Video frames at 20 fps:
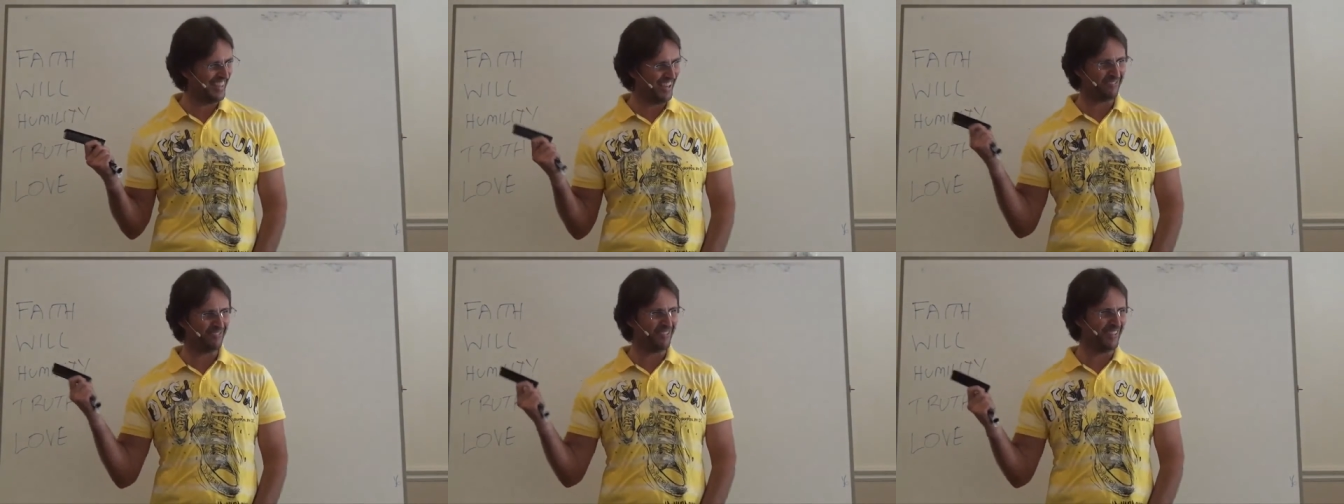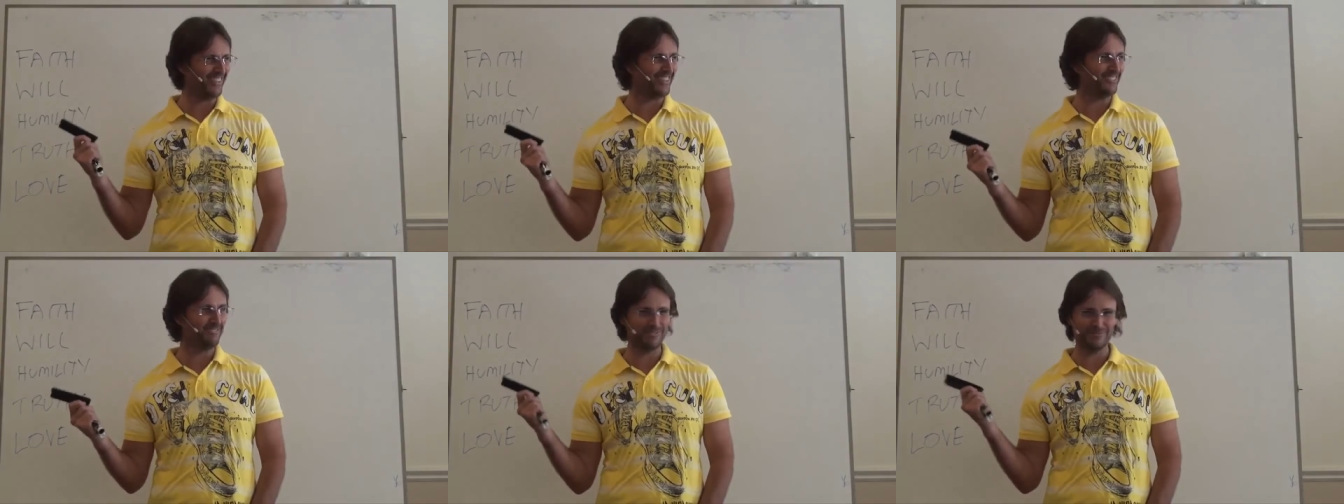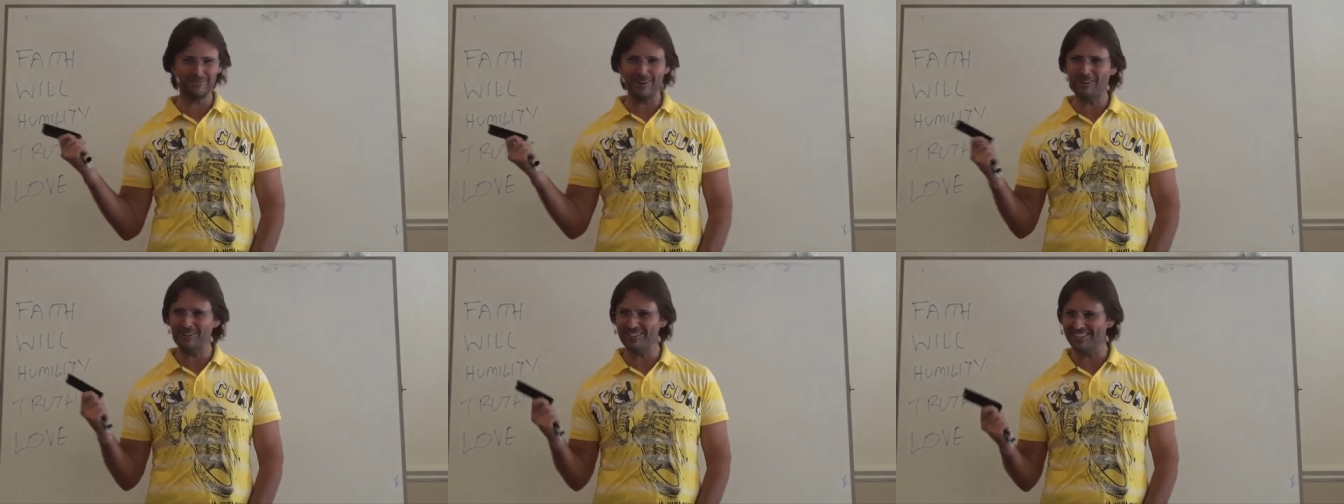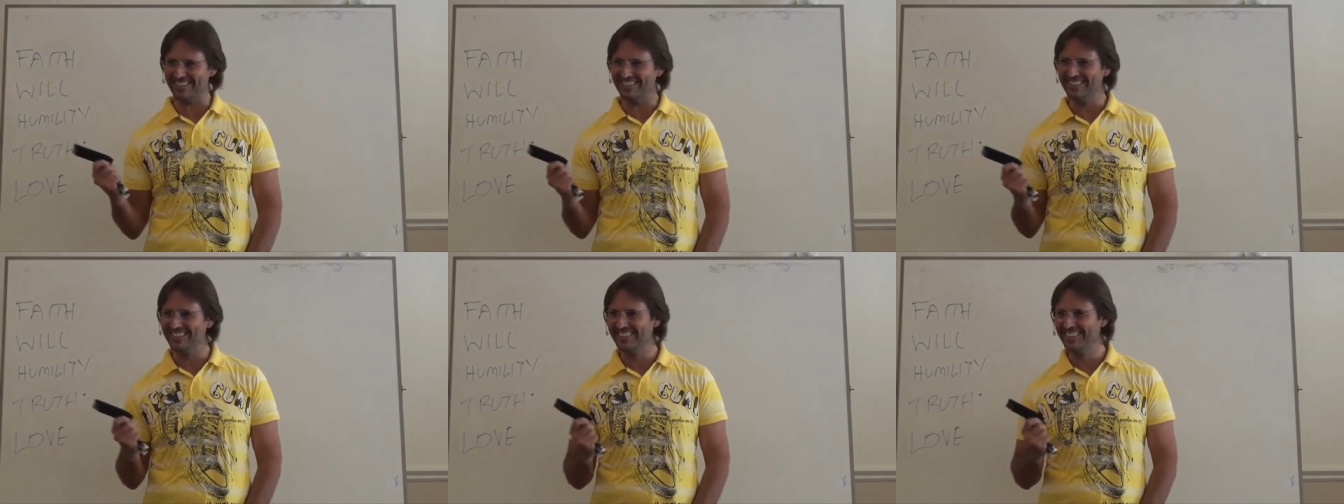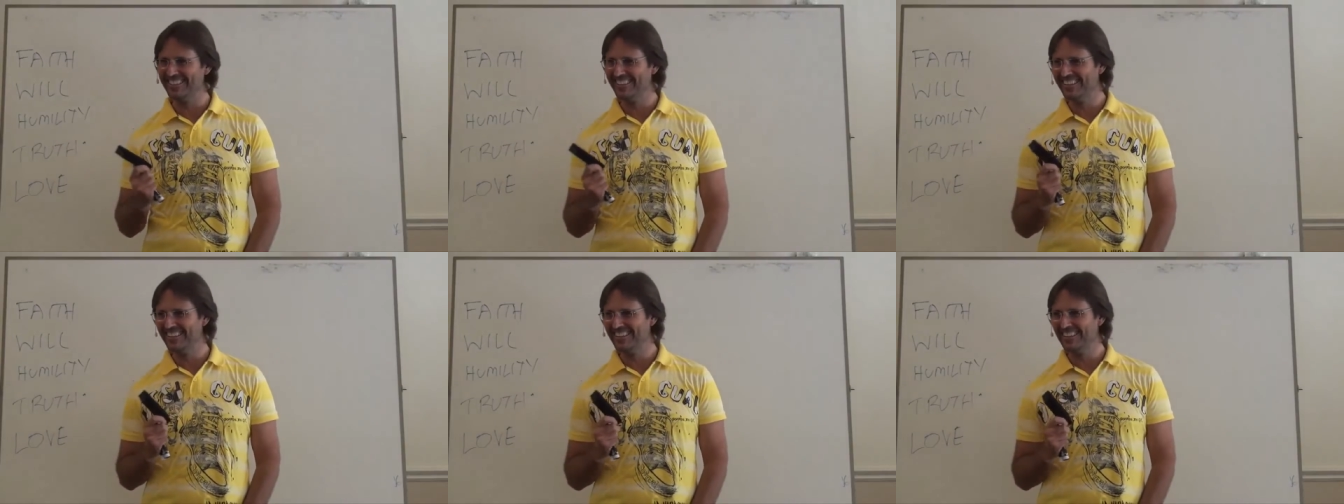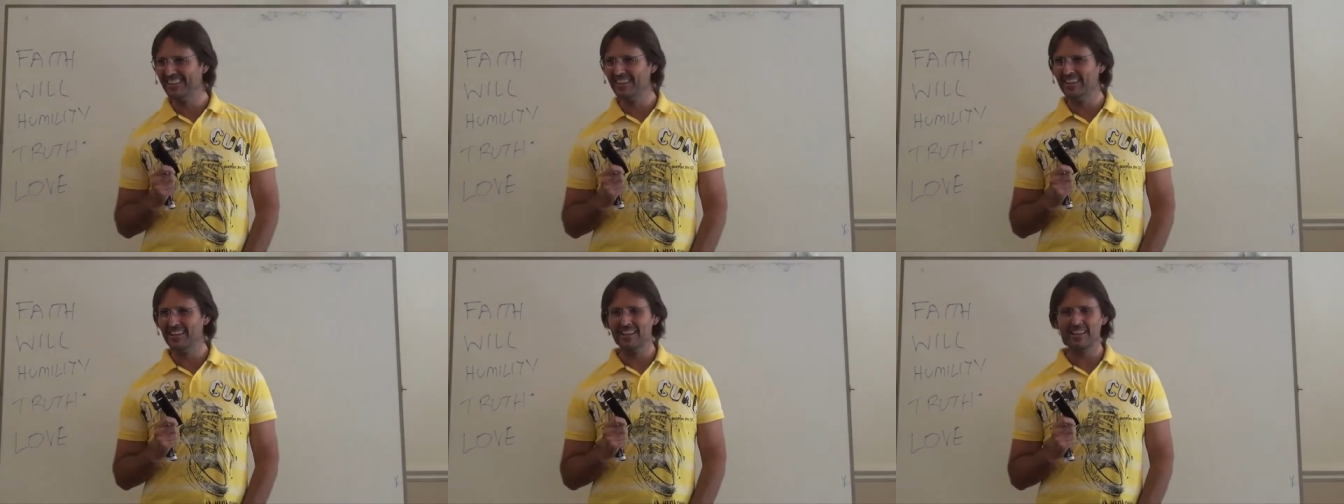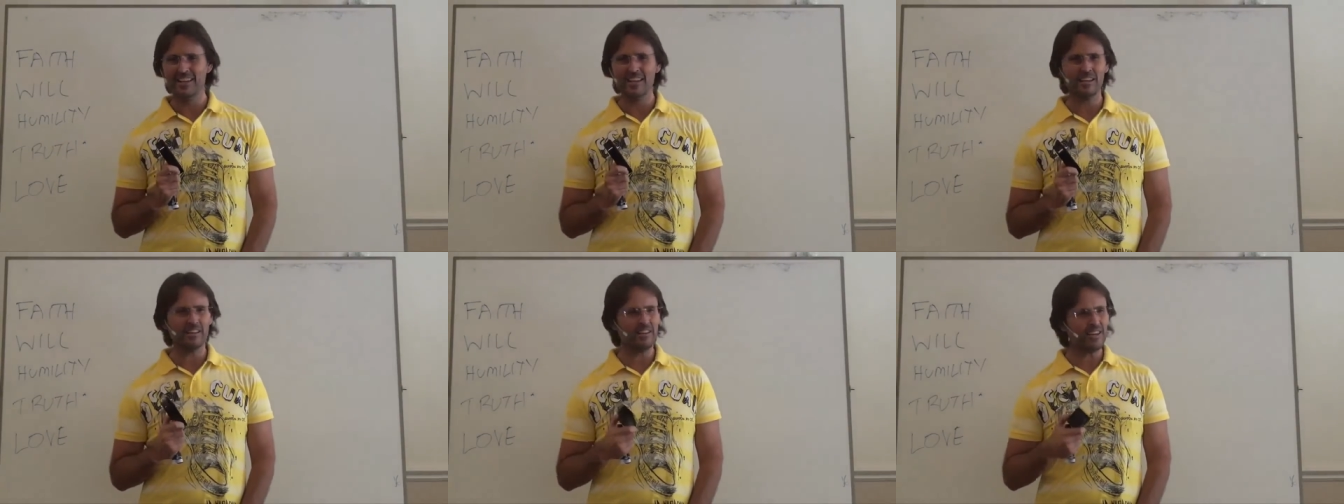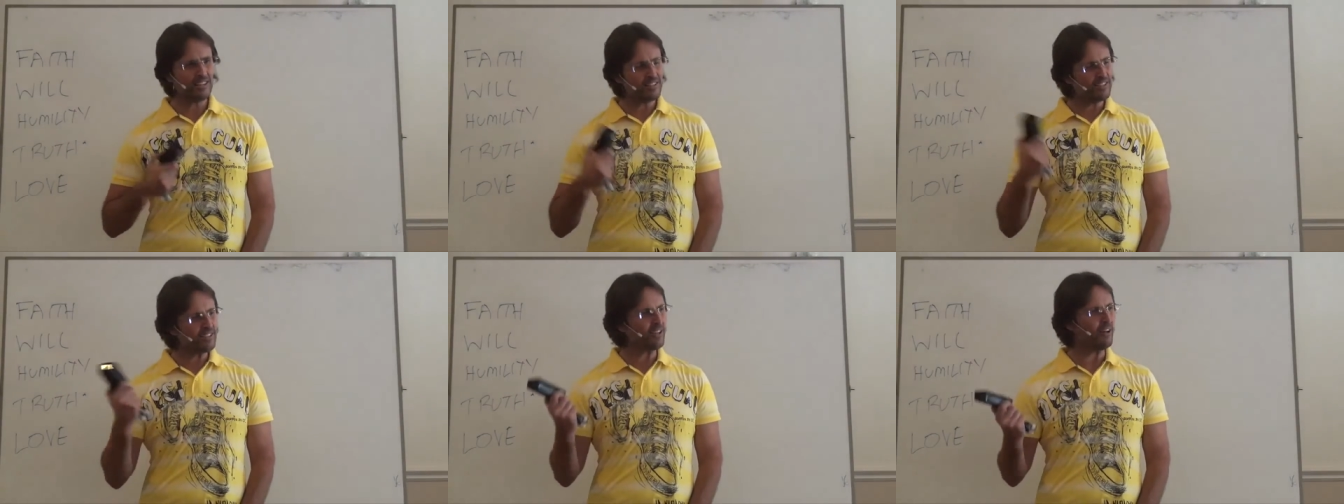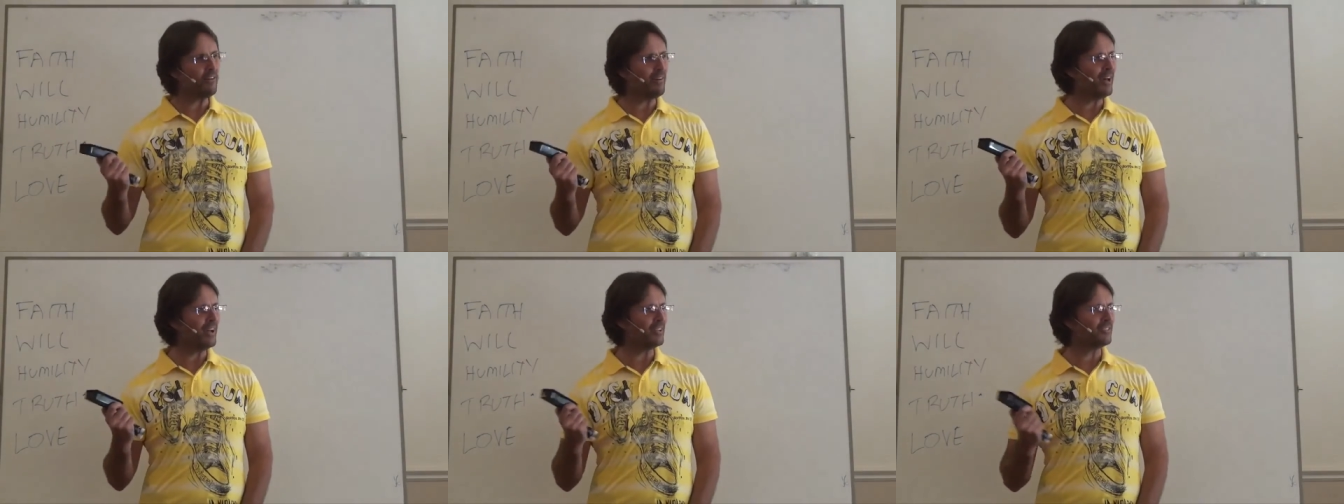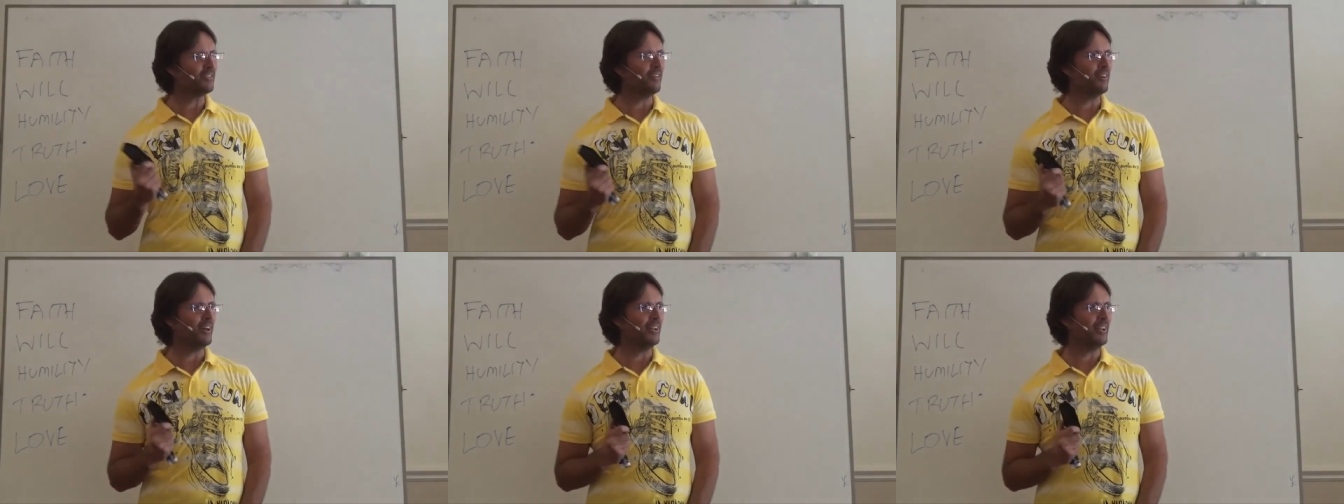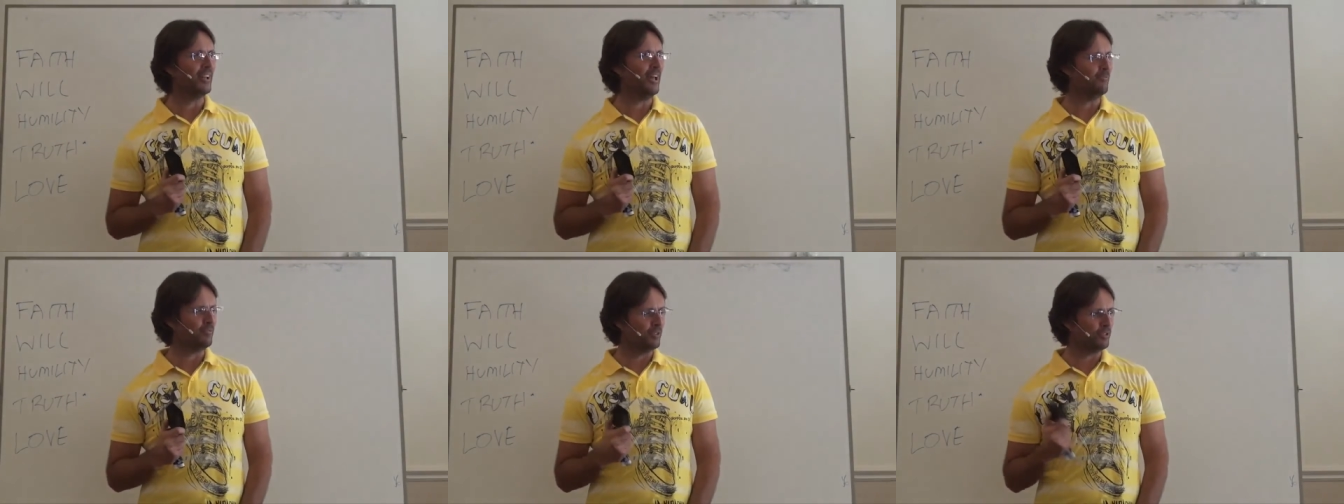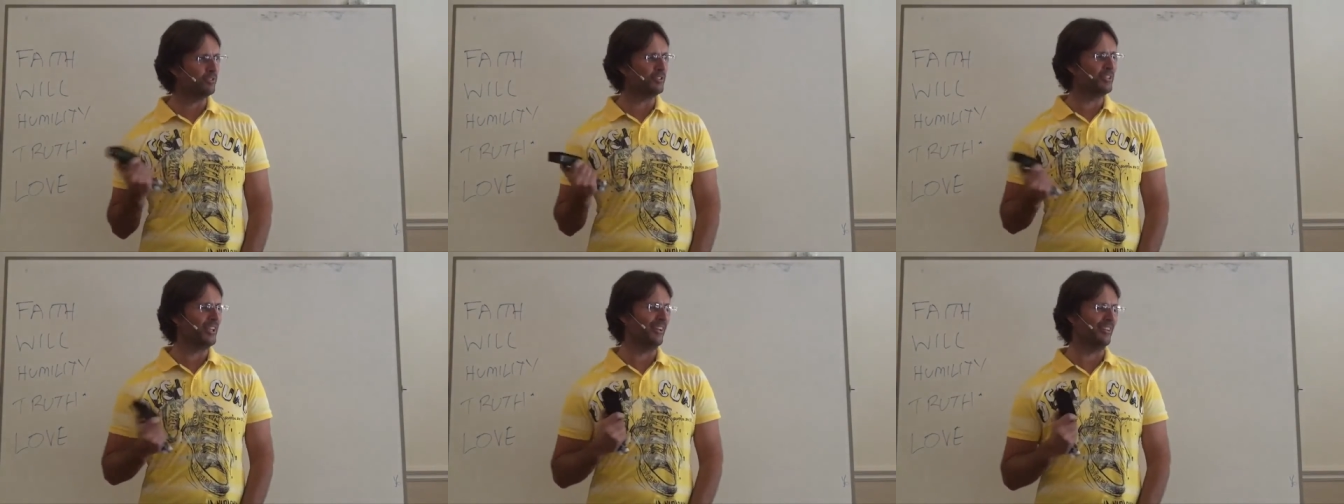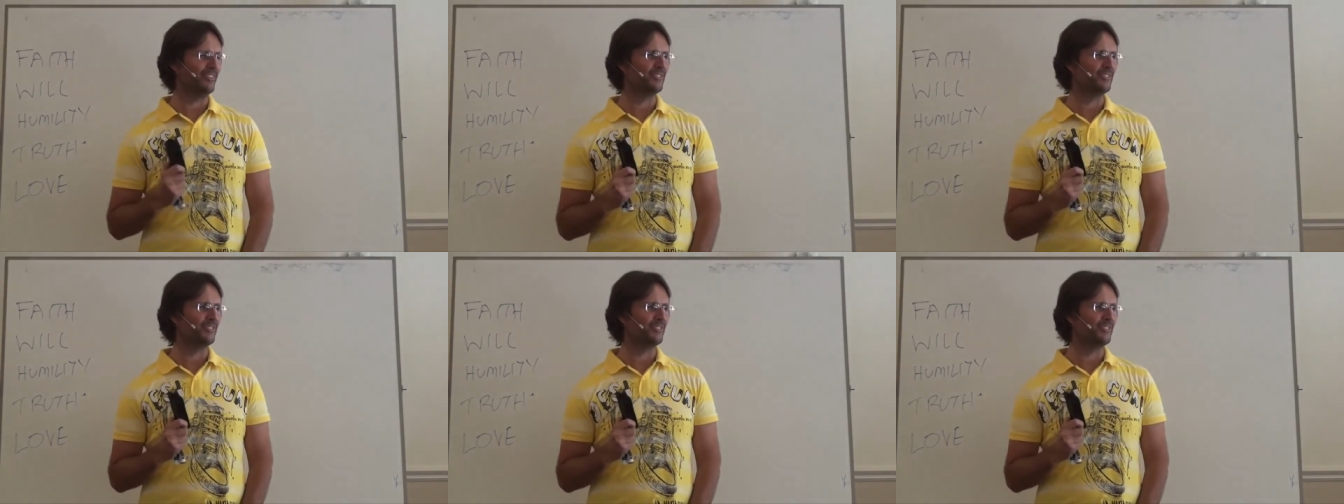that week was faulty. And I had to go outside and have a good yell